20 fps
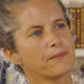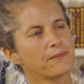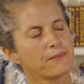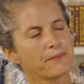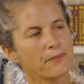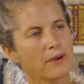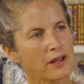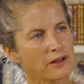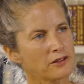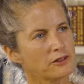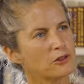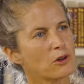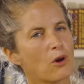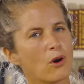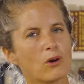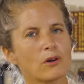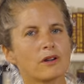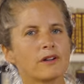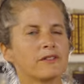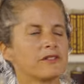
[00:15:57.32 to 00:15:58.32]
Bennett
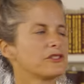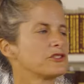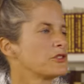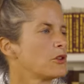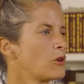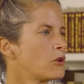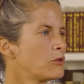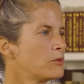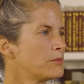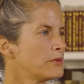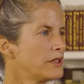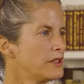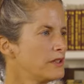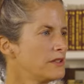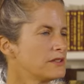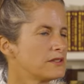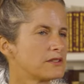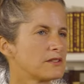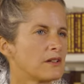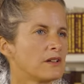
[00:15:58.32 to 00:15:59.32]
Hogg, and a solo
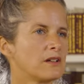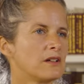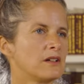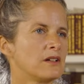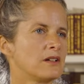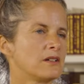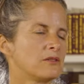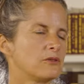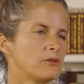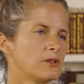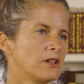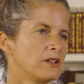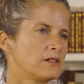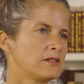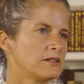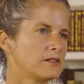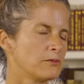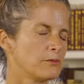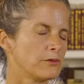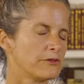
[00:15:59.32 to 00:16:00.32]
piece that I
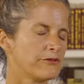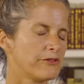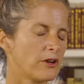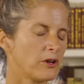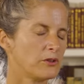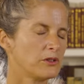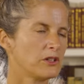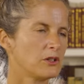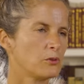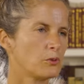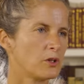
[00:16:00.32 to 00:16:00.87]
created in Bavaria